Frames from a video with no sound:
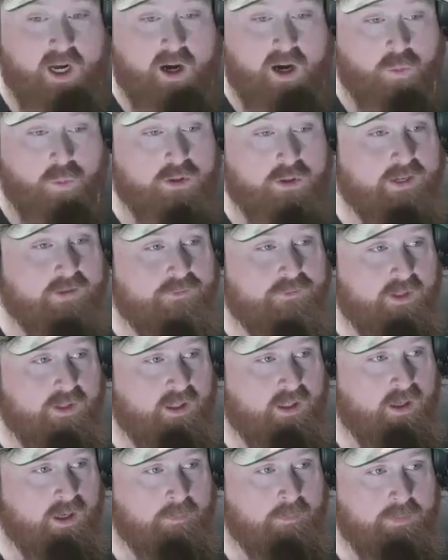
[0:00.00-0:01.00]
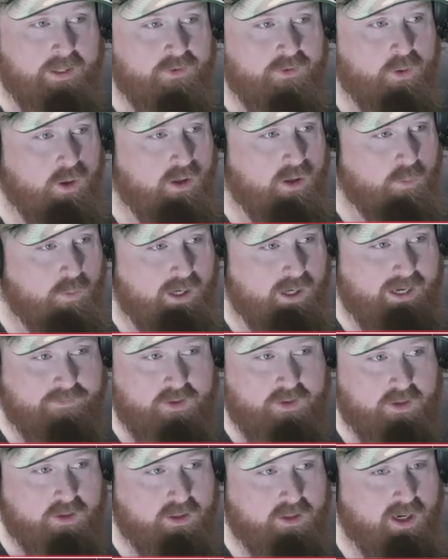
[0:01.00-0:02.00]
I'm definitely going to want to have
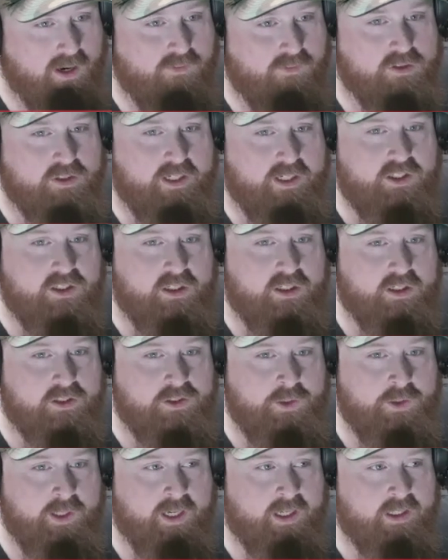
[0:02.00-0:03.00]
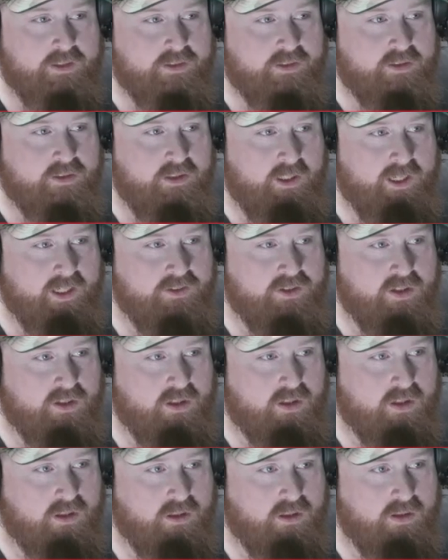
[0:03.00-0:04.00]
another conversation because you guys
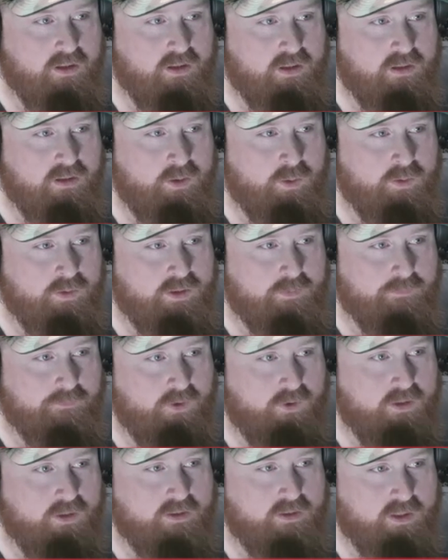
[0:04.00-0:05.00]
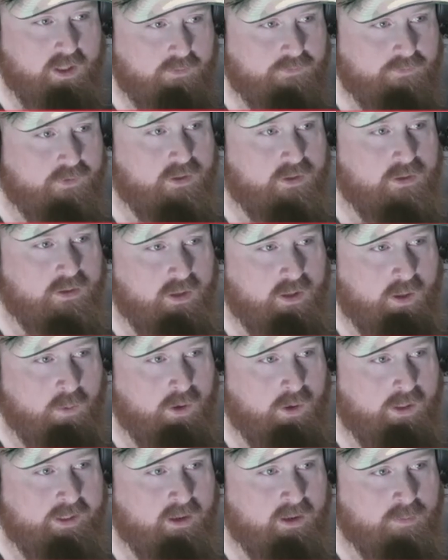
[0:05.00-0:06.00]
are doing some fun stuff and I
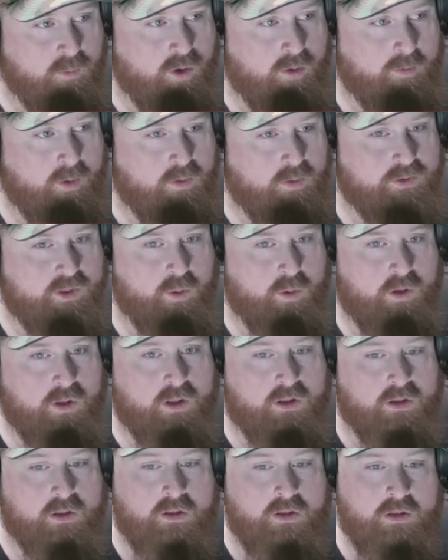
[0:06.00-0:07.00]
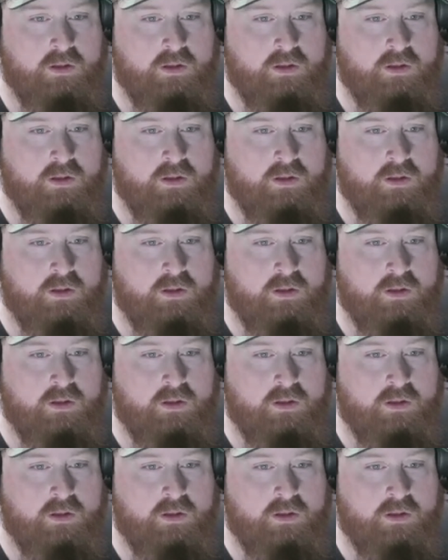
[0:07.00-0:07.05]
want to hear more about what's going on.